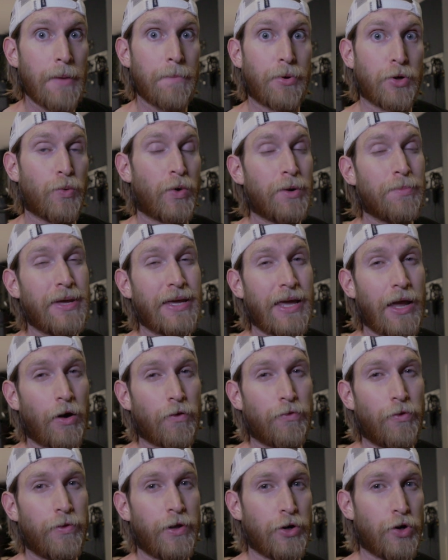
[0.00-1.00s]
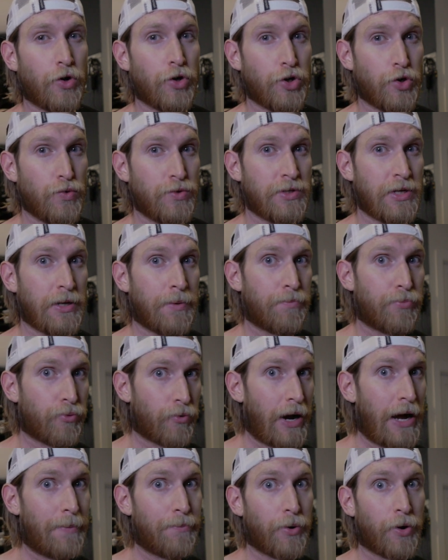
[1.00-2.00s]
But you want to be careful that you're using
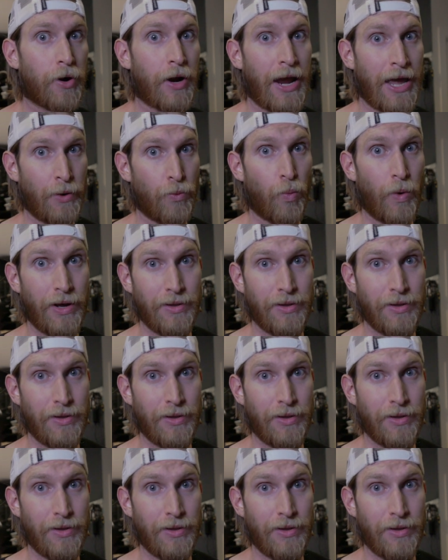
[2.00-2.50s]
proper and